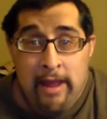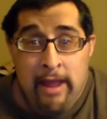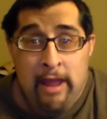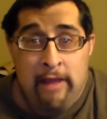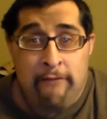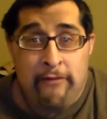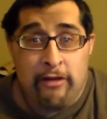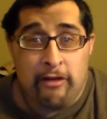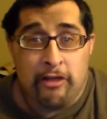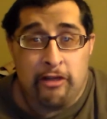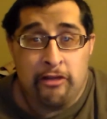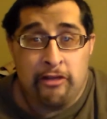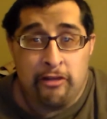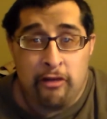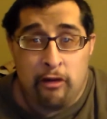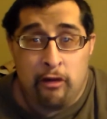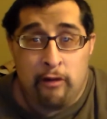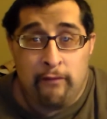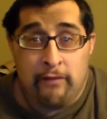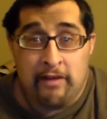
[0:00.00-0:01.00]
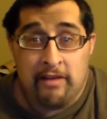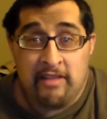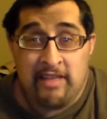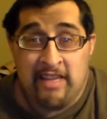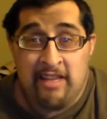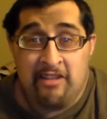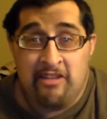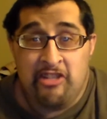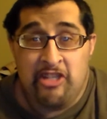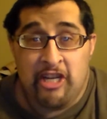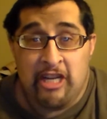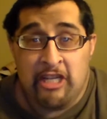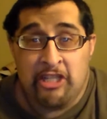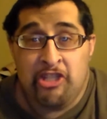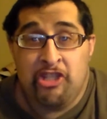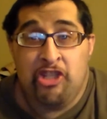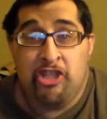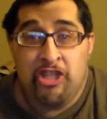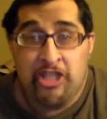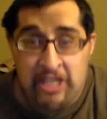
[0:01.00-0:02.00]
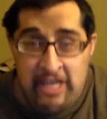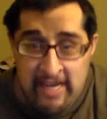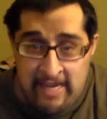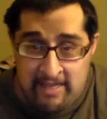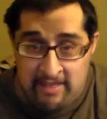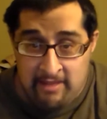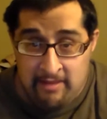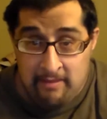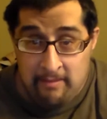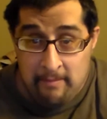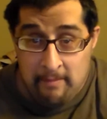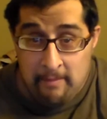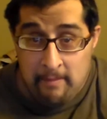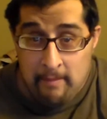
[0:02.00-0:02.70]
if your service is just shit.